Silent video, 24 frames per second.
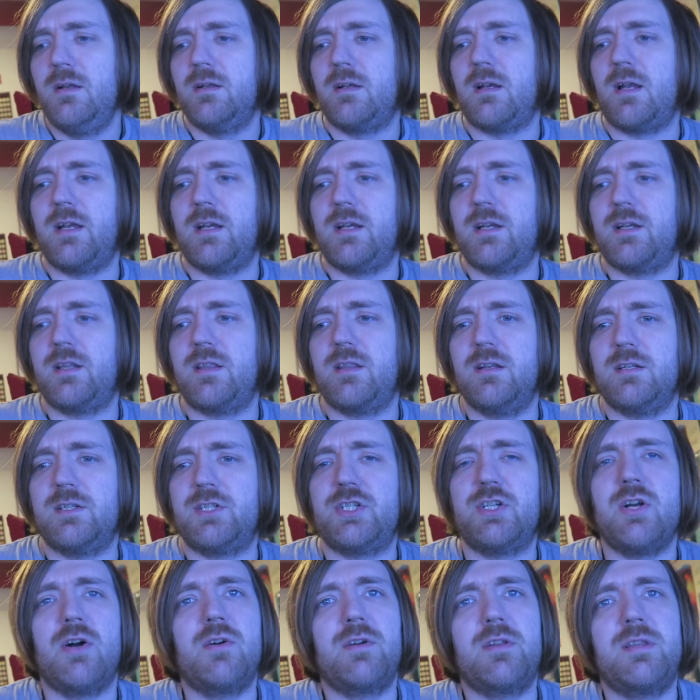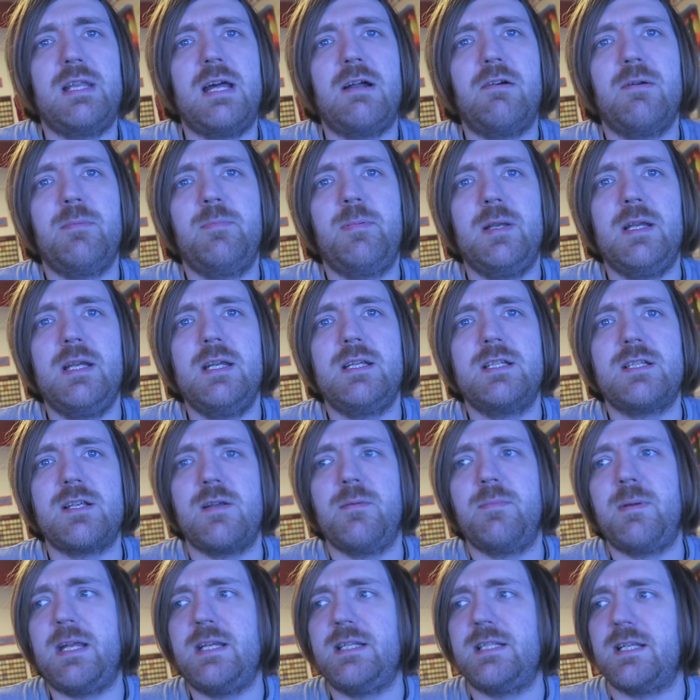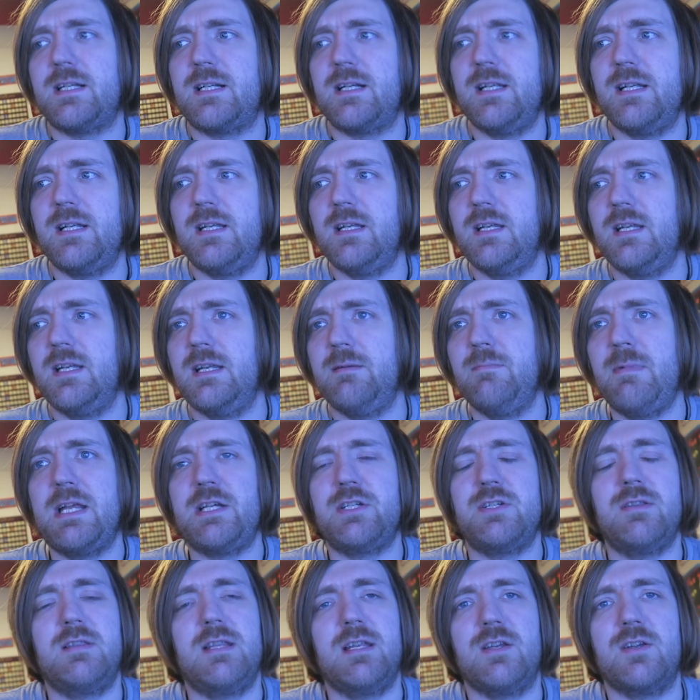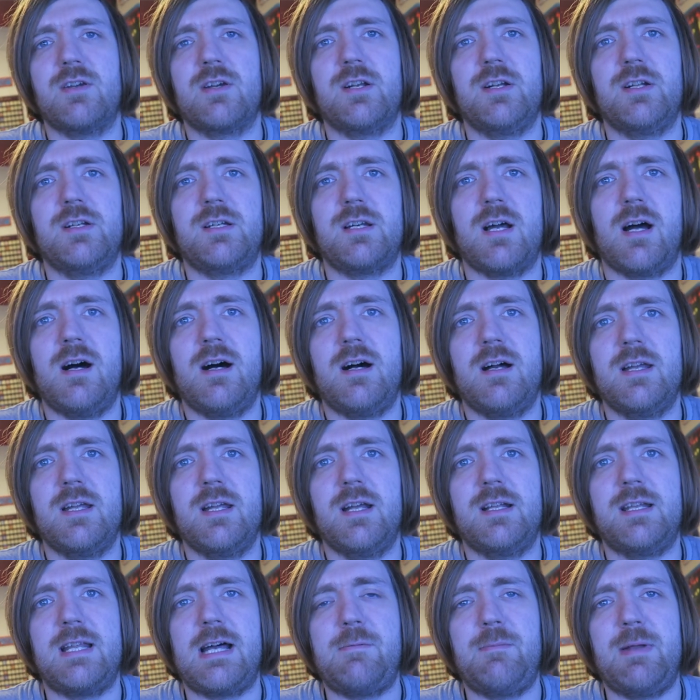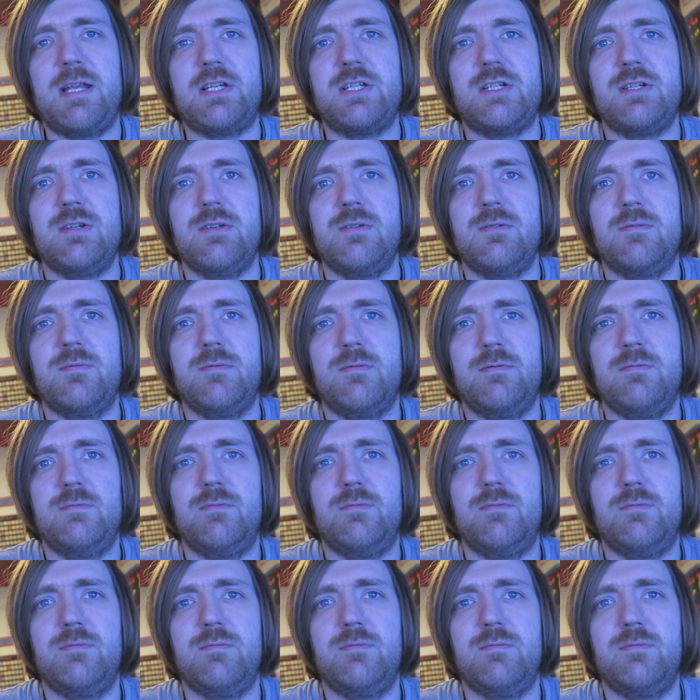like shock therapy so basically he makes you think you're gonna die and that makes you